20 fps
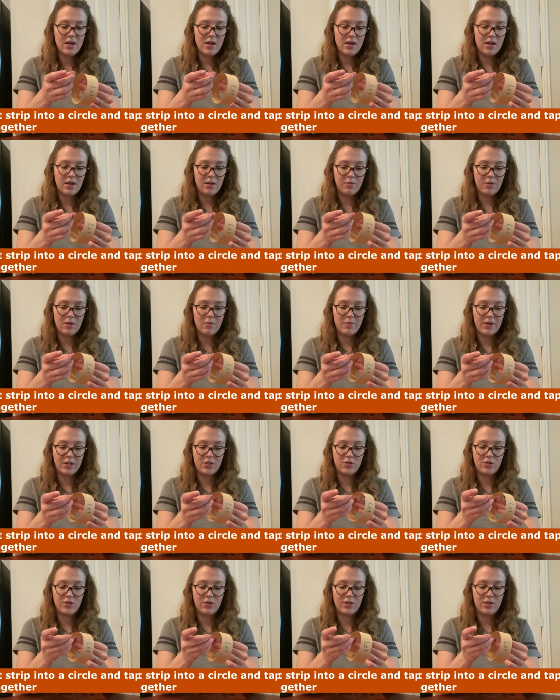And I'm gonna make
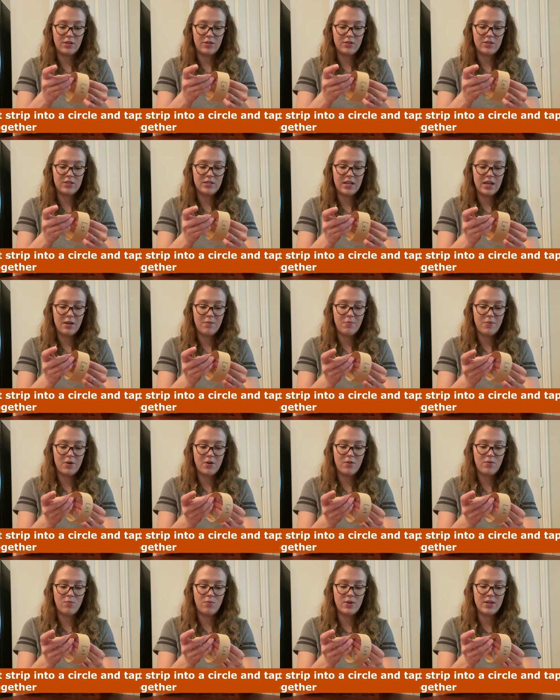sure that there's tape
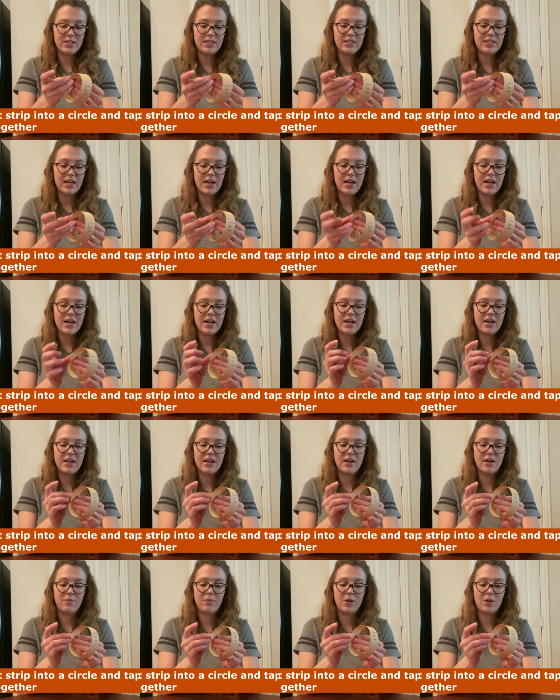on one side,
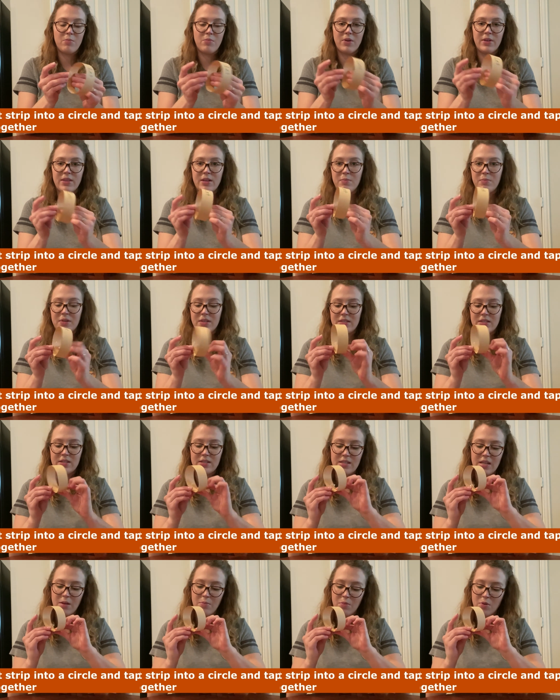and I'm gonna bring that piece
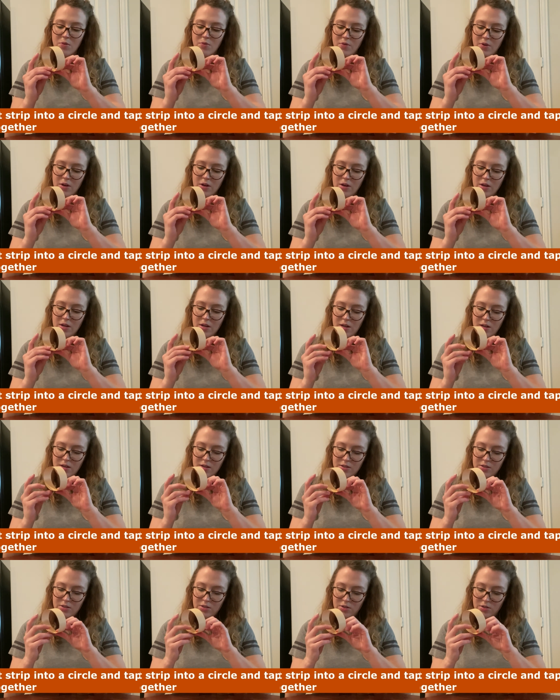of tape over
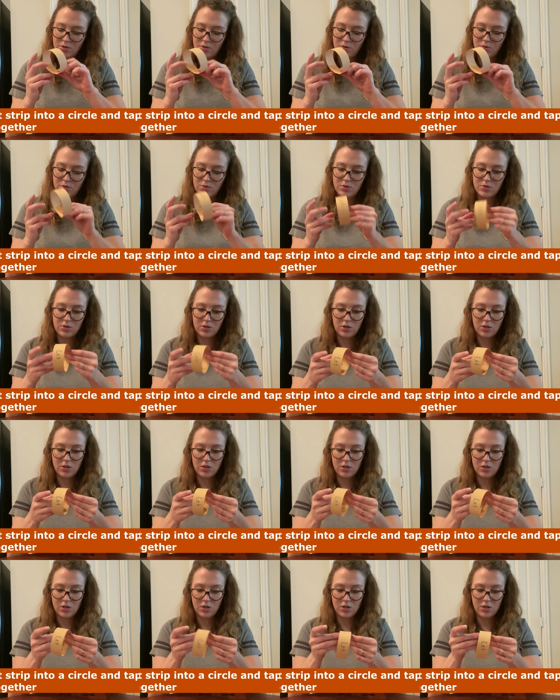to
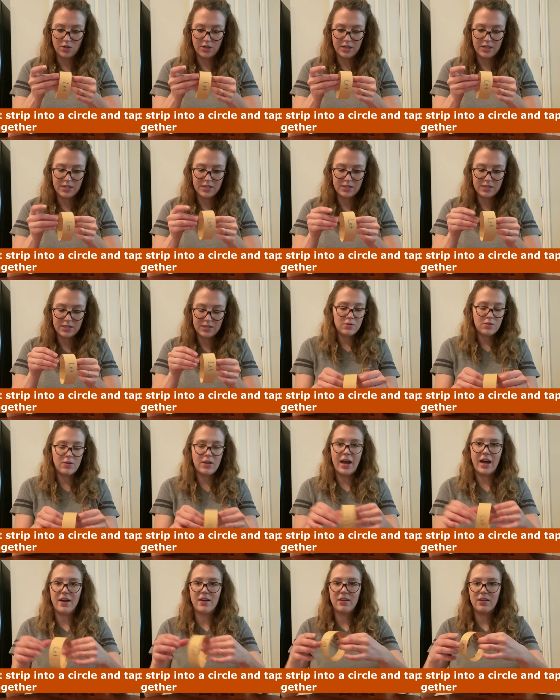secure it. So
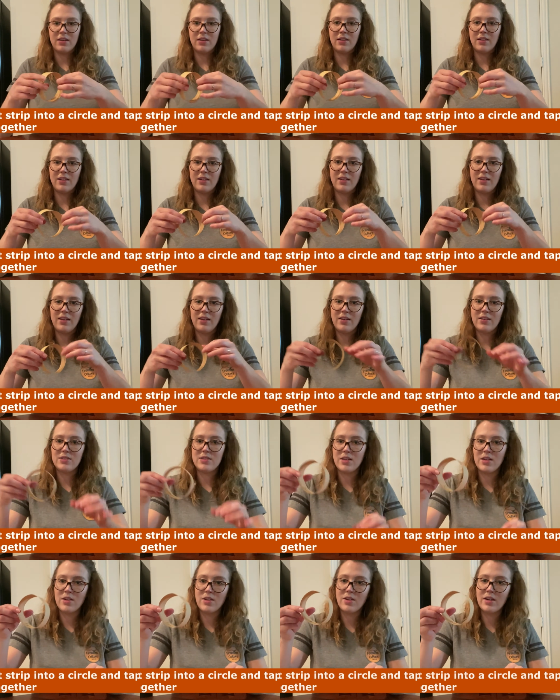yeah,
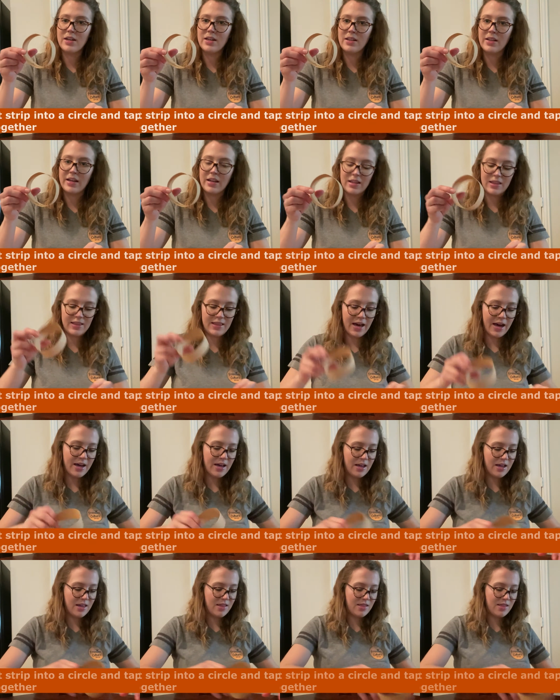secure it like that.
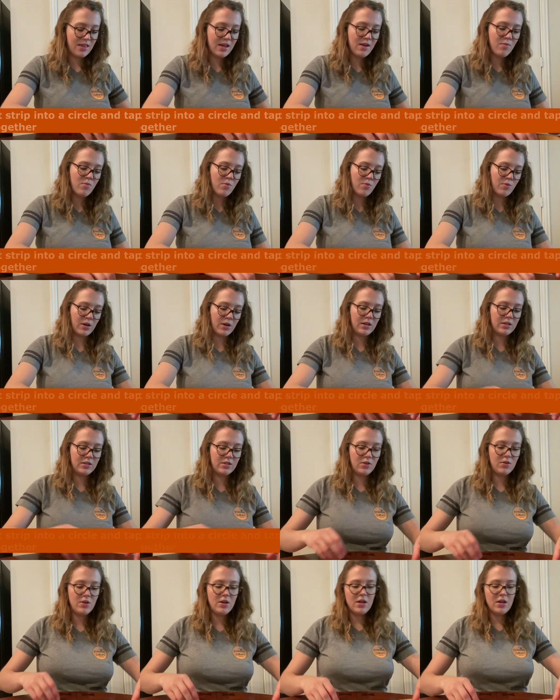And then what we're gonna
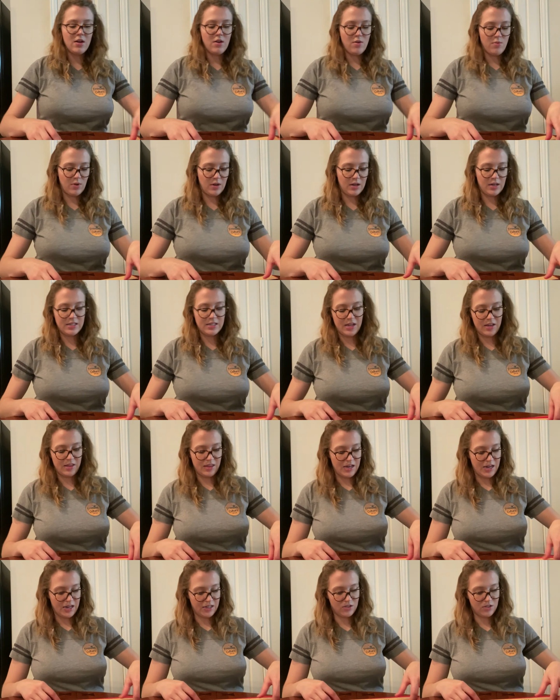do, we're gonna take
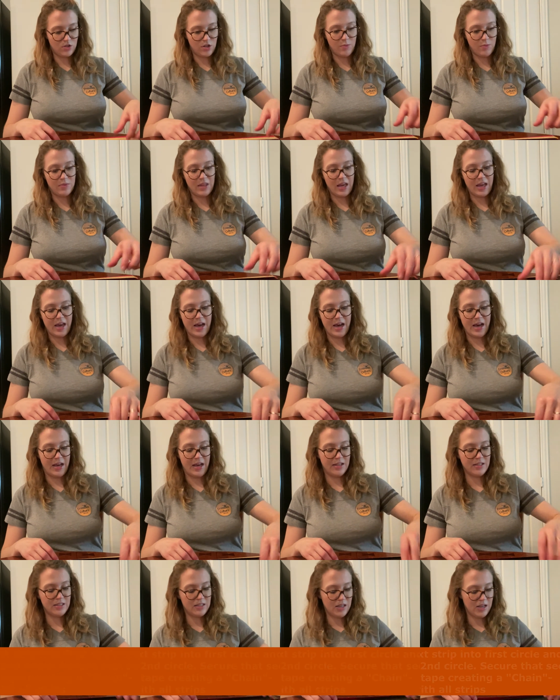the next strip that
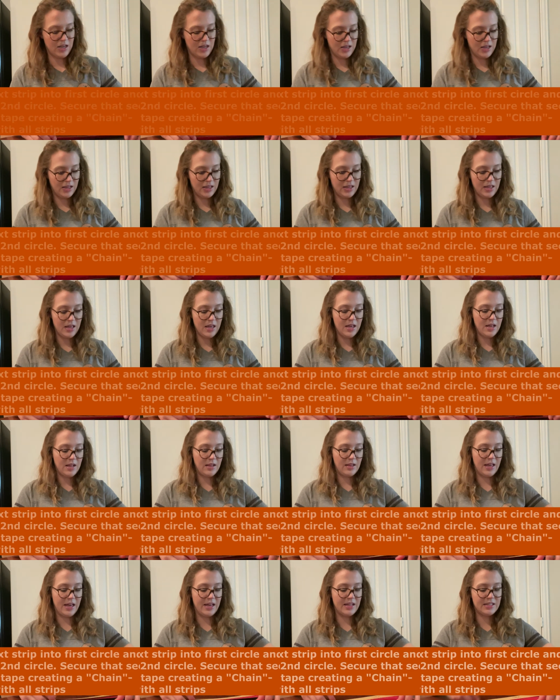has
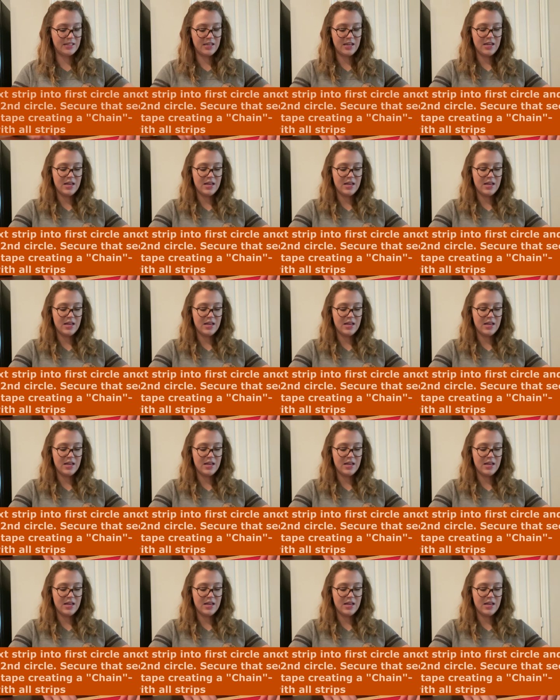let